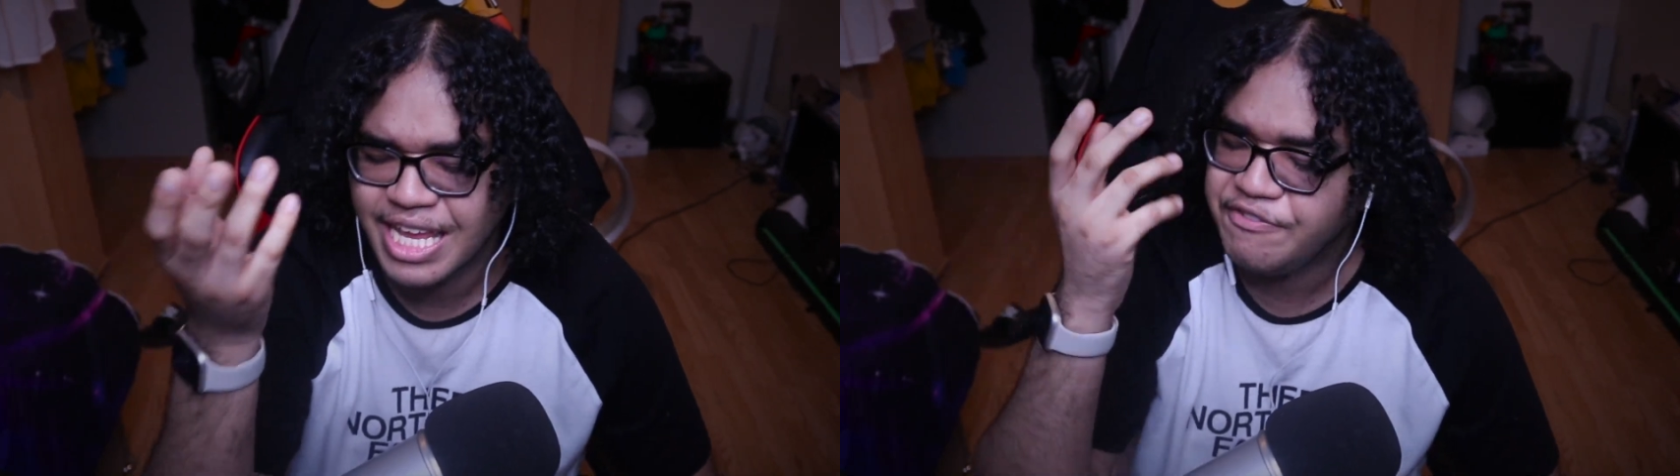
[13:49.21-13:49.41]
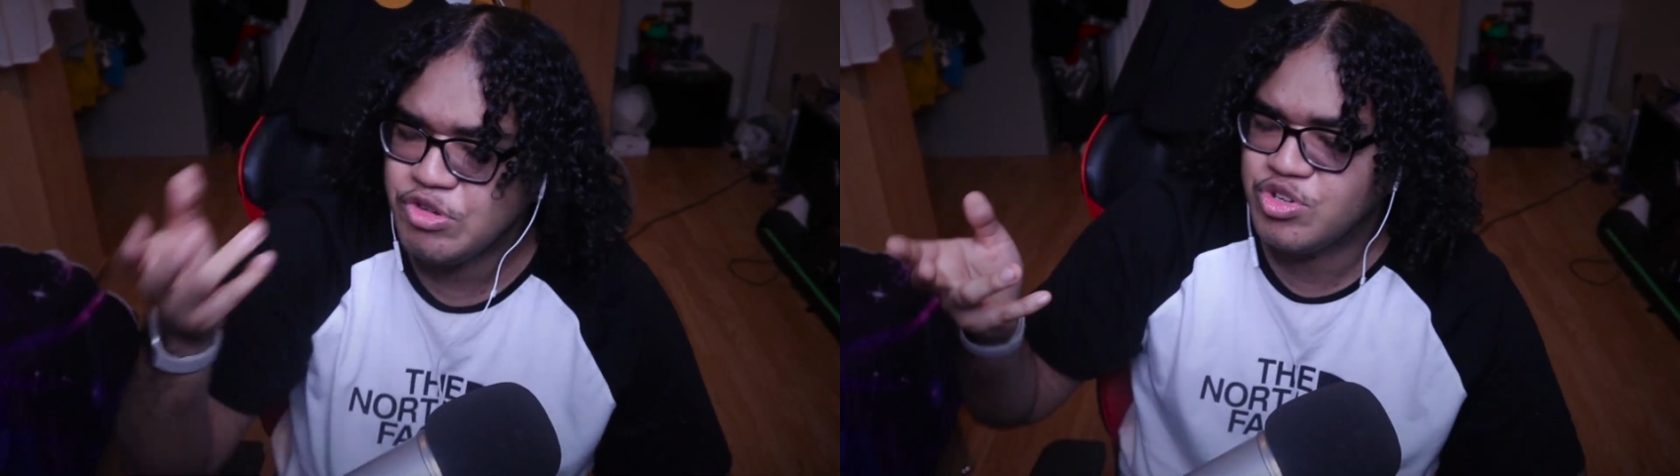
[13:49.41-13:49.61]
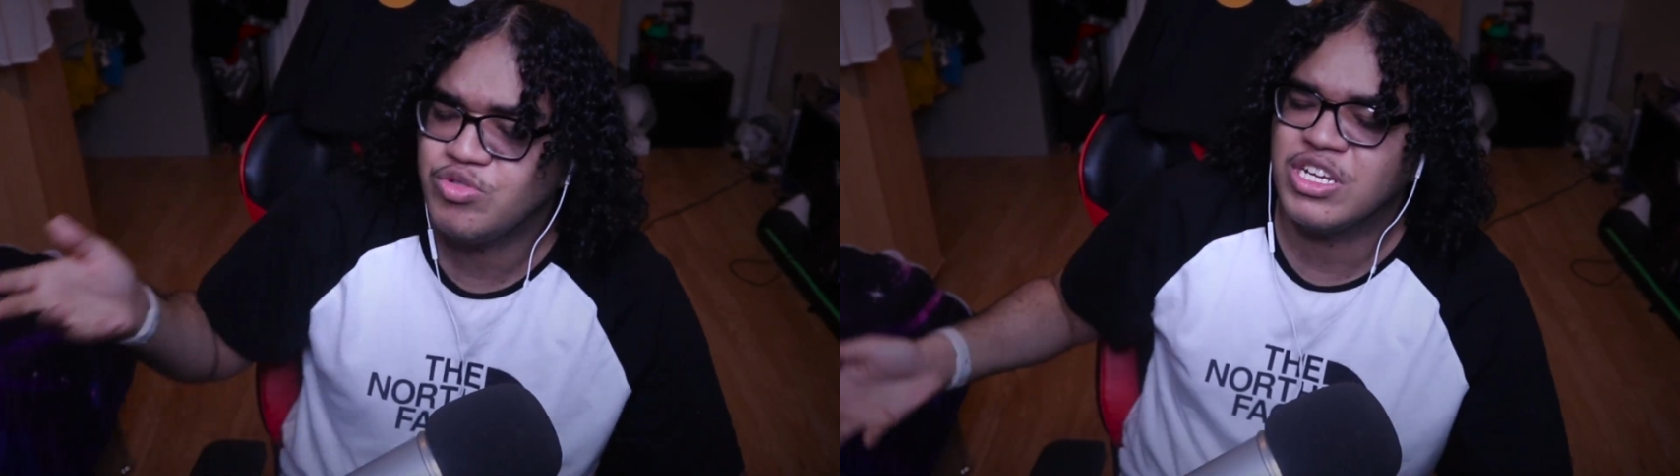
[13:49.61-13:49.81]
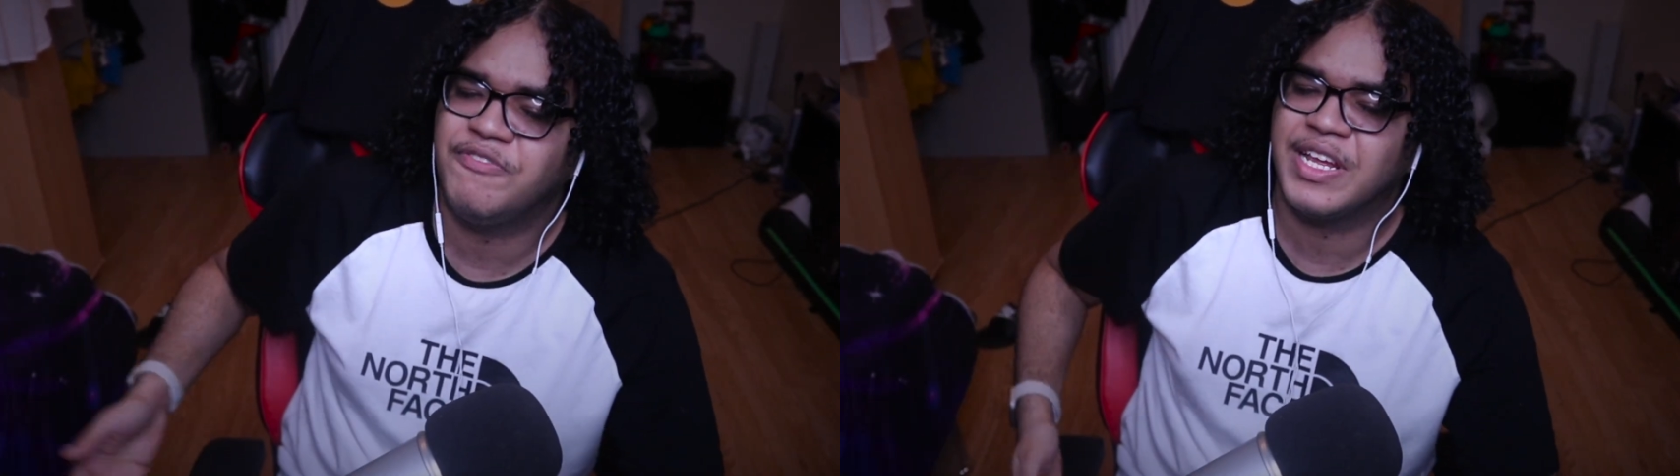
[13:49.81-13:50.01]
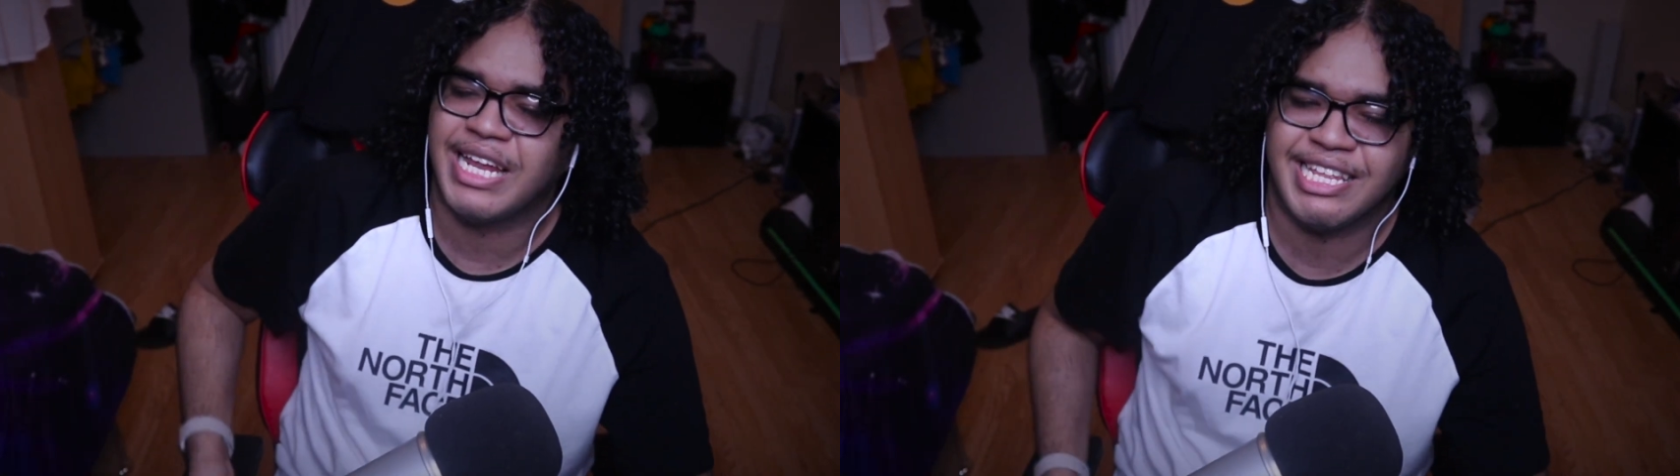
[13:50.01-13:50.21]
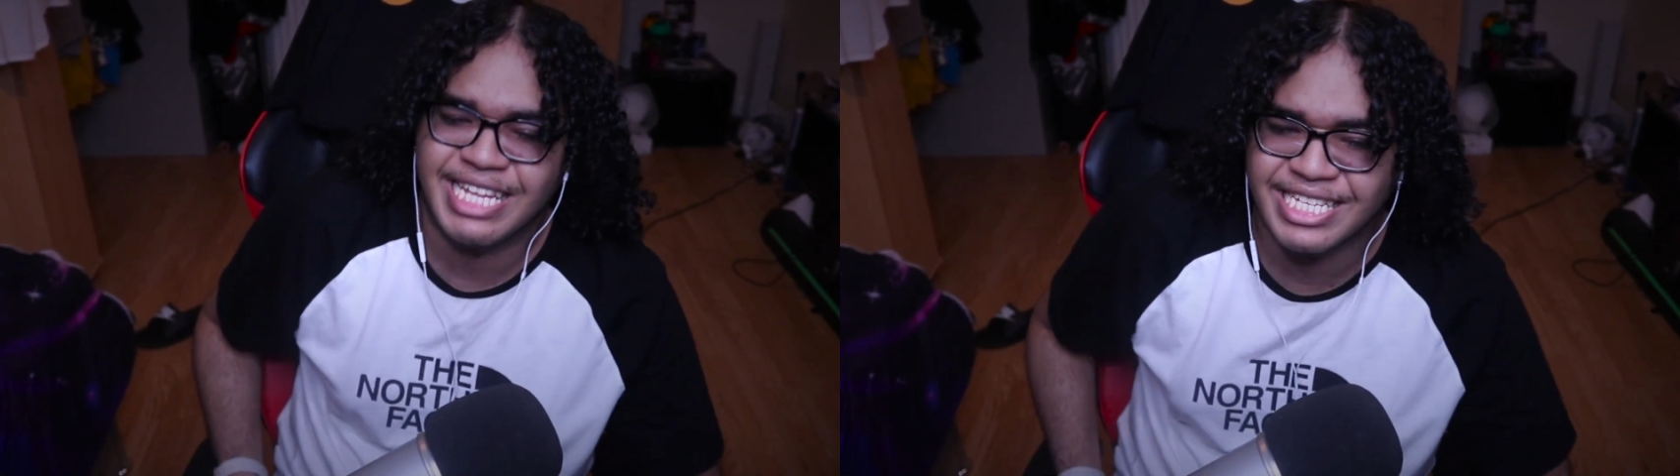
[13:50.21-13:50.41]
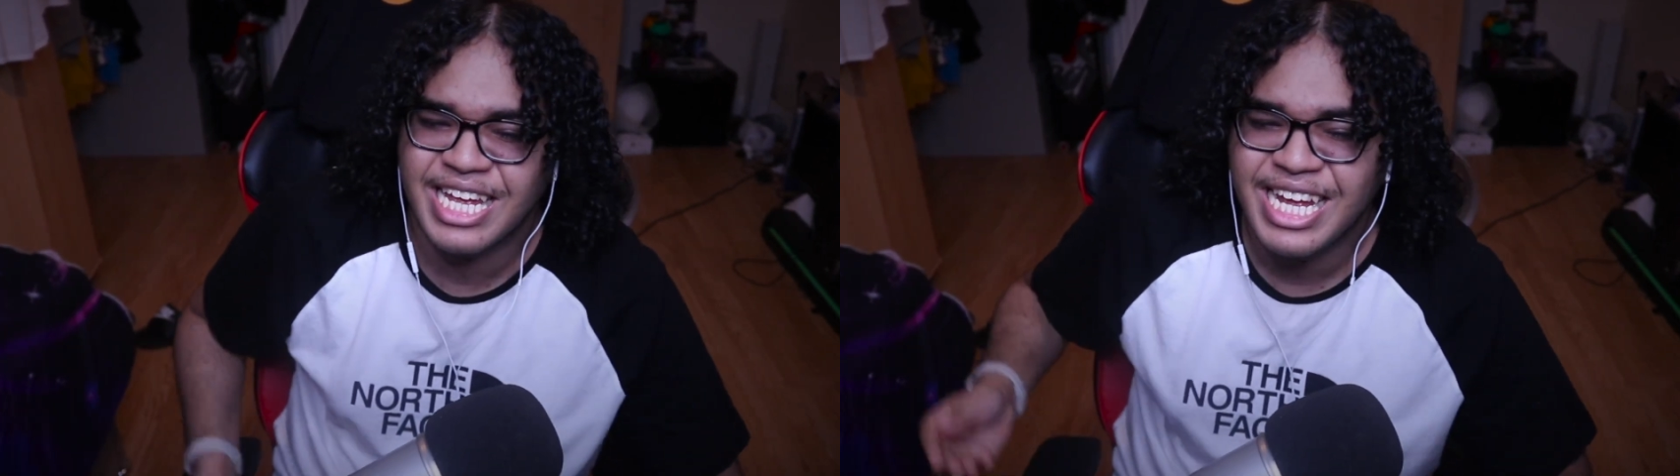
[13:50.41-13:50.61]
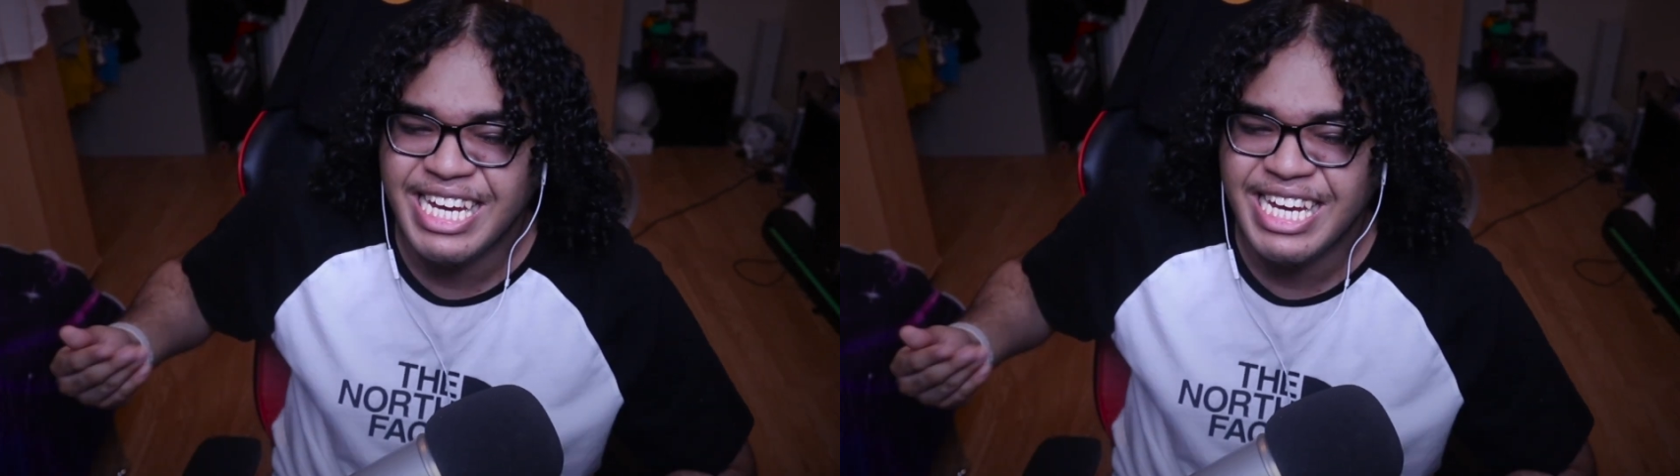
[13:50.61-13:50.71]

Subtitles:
If you do something like this,